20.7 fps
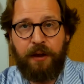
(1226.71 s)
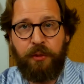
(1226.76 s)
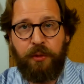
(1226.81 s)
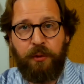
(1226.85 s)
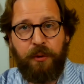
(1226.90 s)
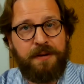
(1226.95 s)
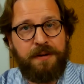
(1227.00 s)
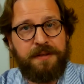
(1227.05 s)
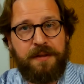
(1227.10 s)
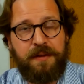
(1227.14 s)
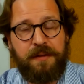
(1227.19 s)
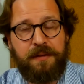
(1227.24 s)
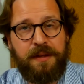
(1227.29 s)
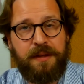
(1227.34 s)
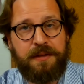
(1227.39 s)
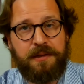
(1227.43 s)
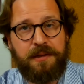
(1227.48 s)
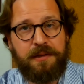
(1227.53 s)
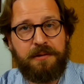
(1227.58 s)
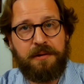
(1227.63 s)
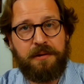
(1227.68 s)
Thorns and
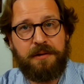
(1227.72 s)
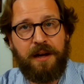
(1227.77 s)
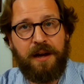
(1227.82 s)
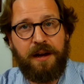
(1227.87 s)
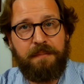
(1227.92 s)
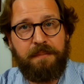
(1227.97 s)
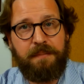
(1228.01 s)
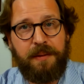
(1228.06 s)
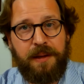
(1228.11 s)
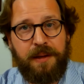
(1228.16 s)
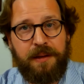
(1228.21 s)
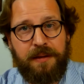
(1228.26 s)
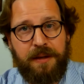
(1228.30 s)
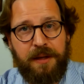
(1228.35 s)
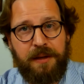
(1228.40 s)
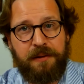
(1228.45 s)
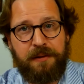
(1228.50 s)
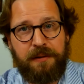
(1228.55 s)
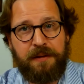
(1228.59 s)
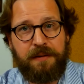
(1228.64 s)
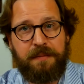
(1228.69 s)
thistles are not being
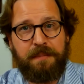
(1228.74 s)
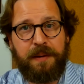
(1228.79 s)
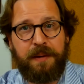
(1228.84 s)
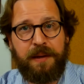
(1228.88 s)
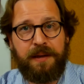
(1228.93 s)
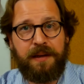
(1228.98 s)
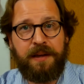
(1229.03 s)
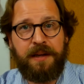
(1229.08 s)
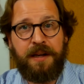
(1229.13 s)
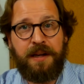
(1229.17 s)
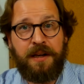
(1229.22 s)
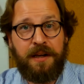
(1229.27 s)
yielded, but